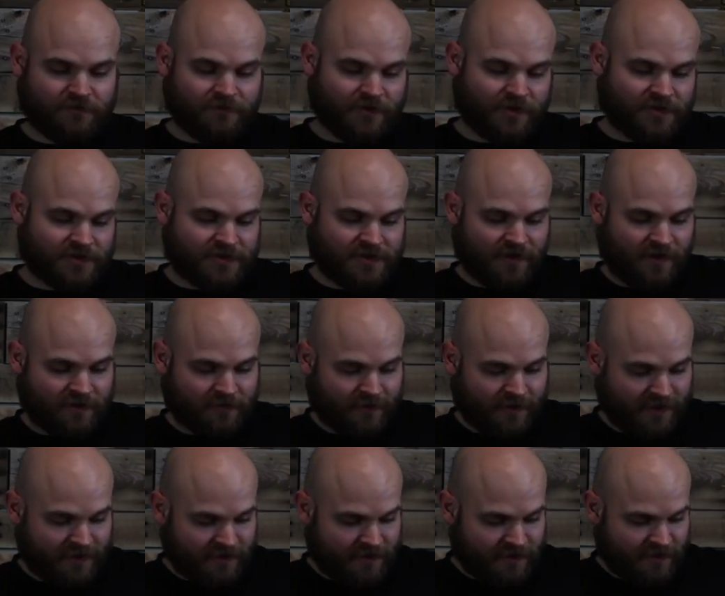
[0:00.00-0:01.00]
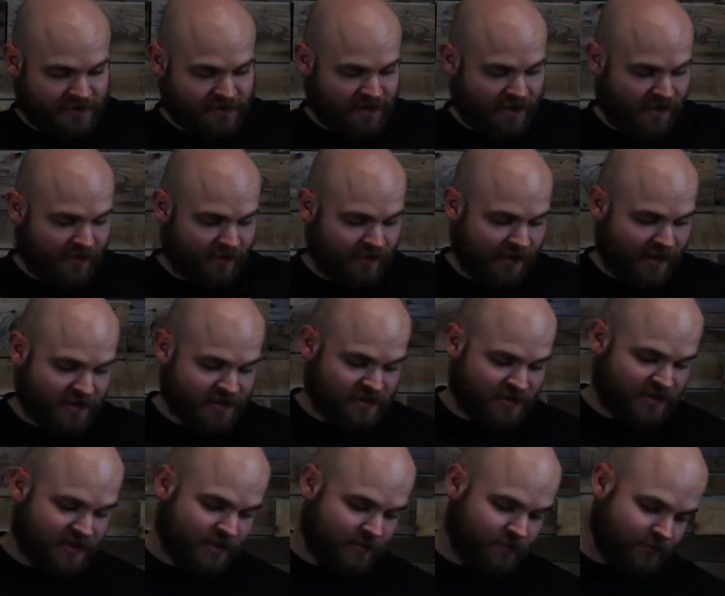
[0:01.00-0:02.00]
the buttstock back here. It's got a nice
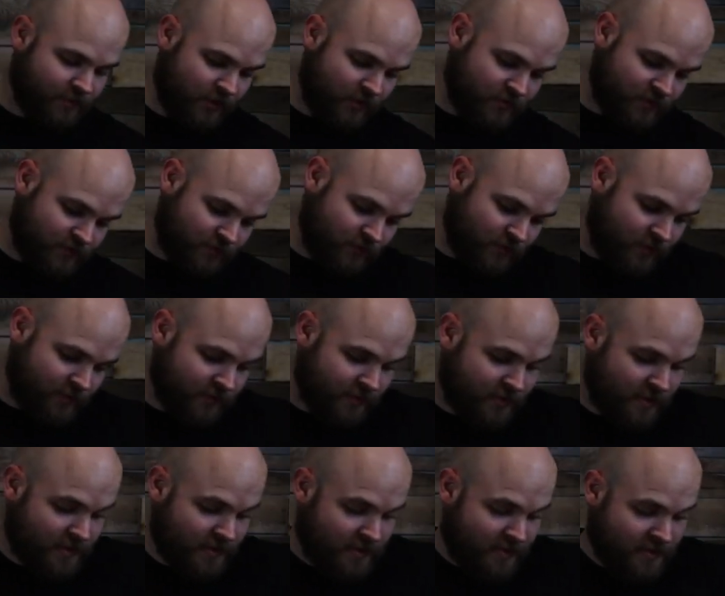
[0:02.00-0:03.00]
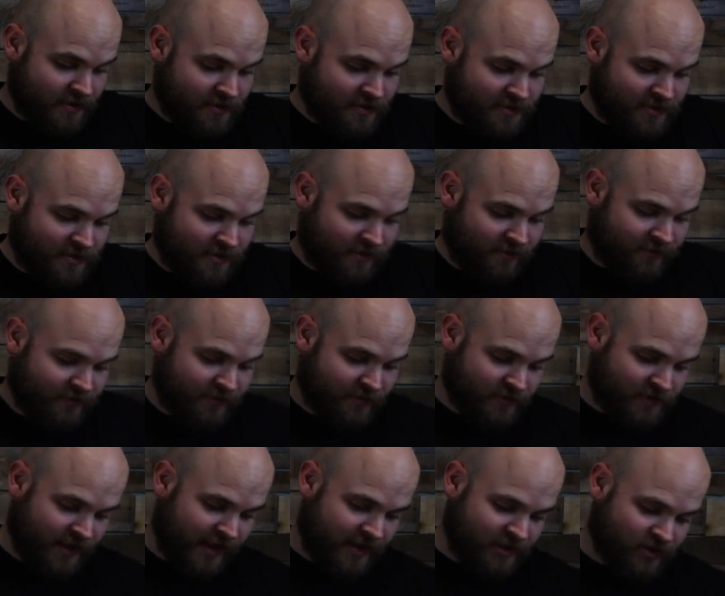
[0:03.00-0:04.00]
deep post for it, so it
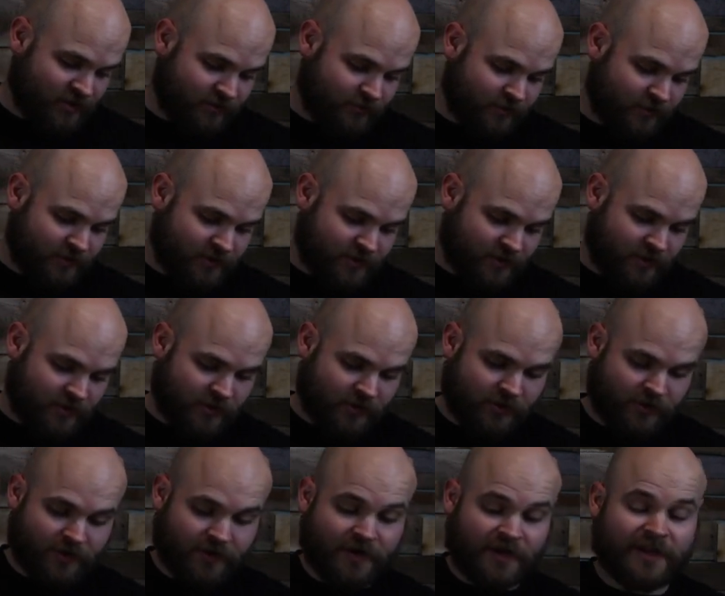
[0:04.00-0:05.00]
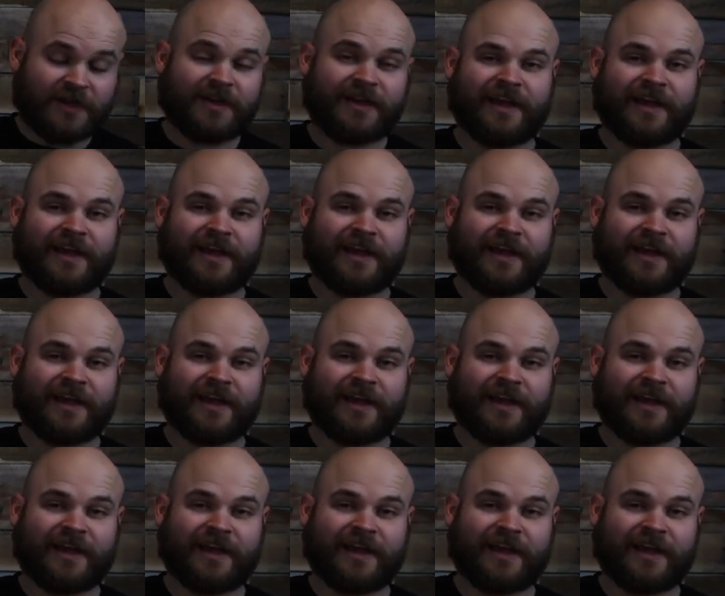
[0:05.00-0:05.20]
feels actually really secure.